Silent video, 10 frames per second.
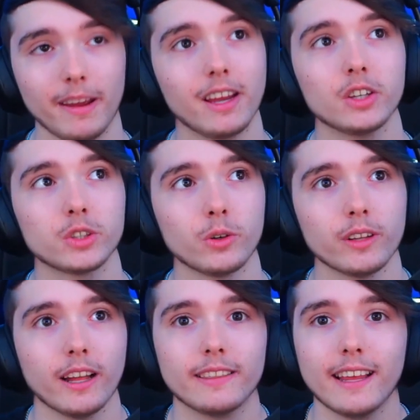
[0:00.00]
making sure
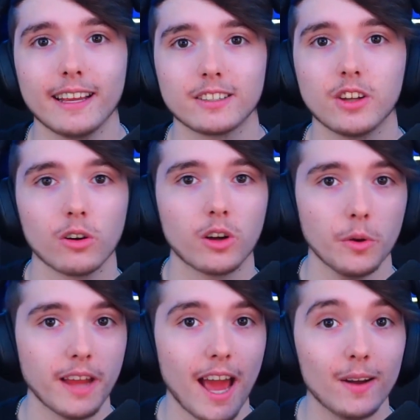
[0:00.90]
that things don't go
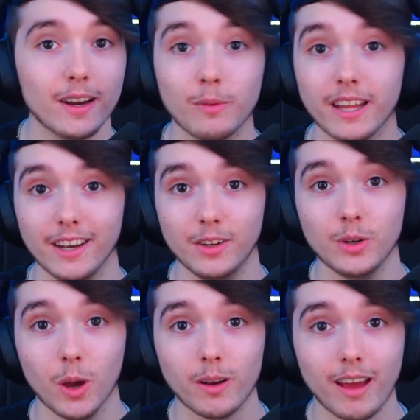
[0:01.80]
down, and when they do
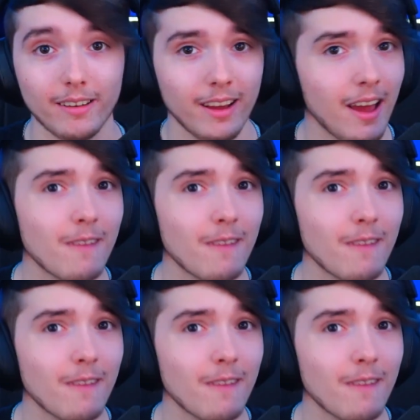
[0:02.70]
go down,